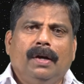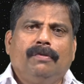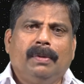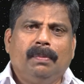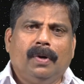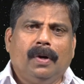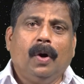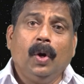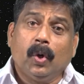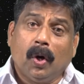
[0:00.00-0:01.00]
from
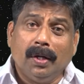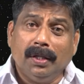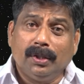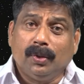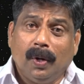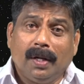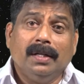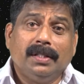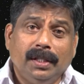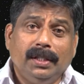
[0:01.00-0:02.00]
all corners, all
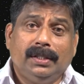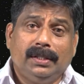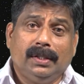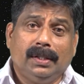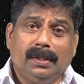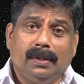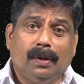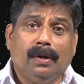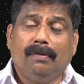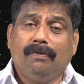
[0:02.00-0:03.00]
countries, or